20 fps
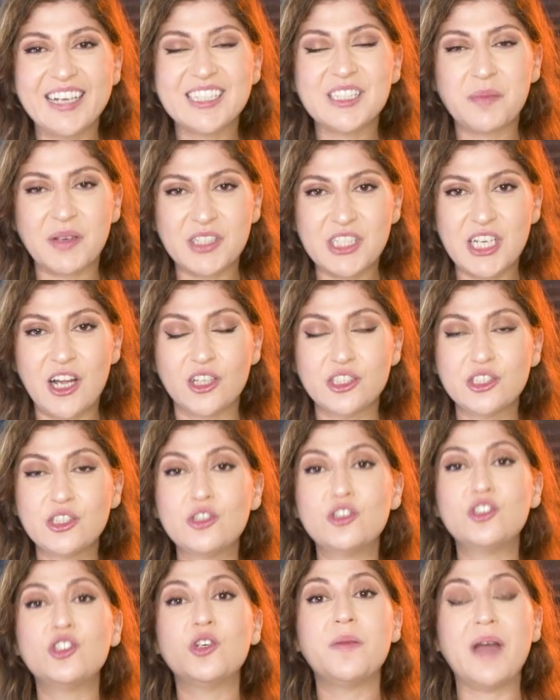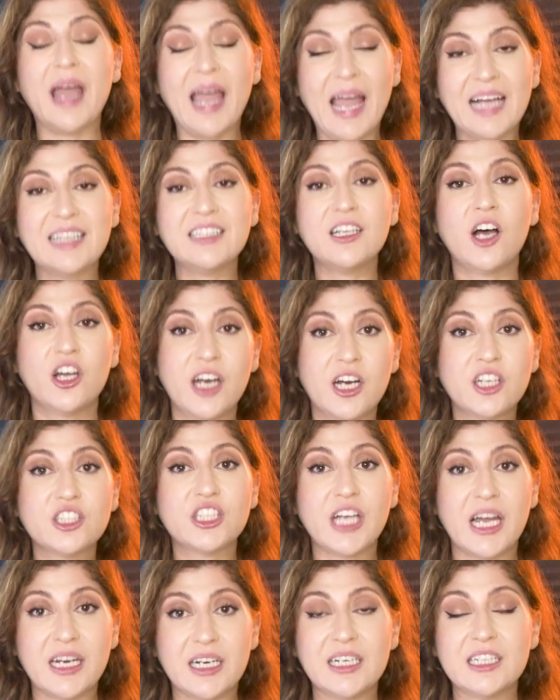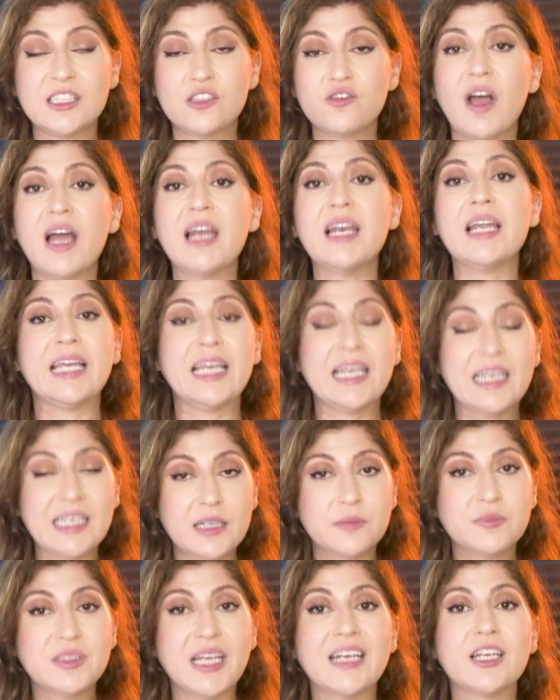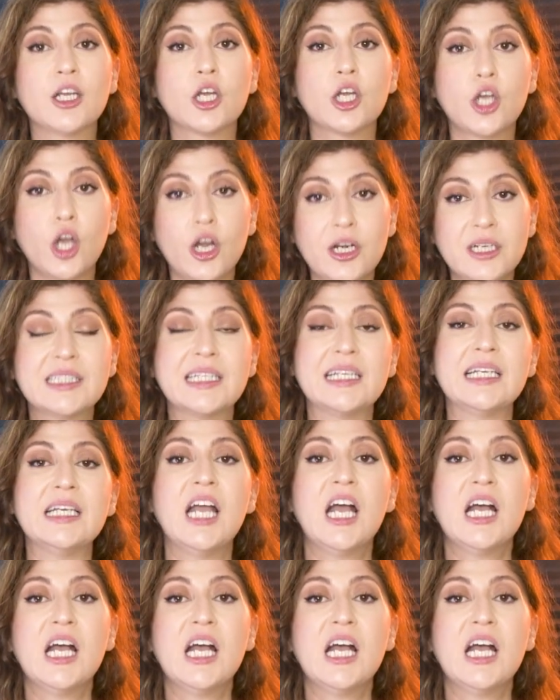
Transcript: especially on YouTube and on our channel as well. Helium 10 currently